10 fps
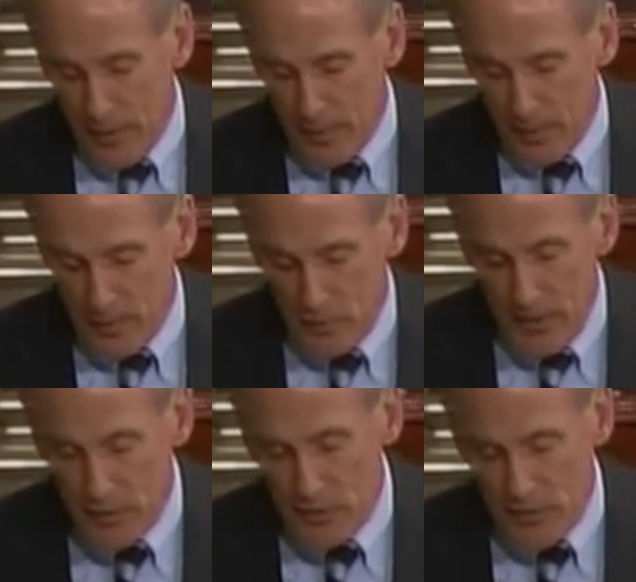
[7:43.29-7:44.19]

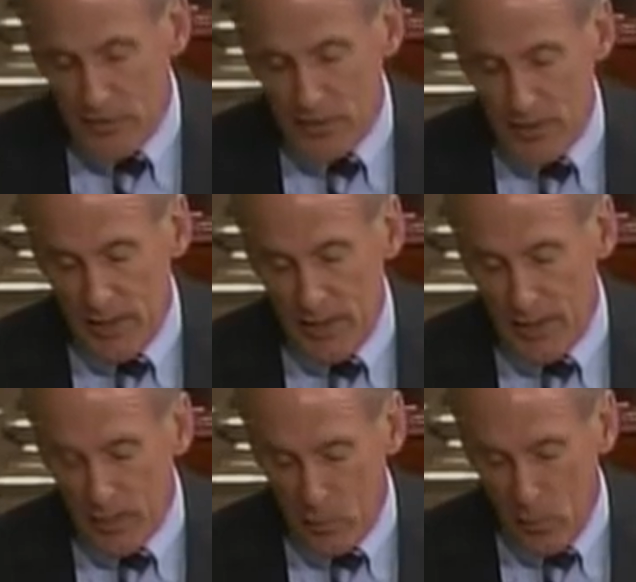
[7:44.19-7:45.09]
administrations, has said, and
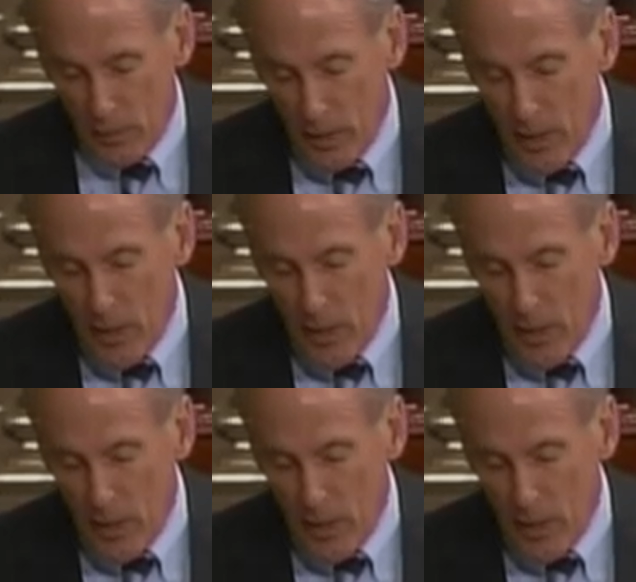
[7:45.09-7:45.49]
I quote,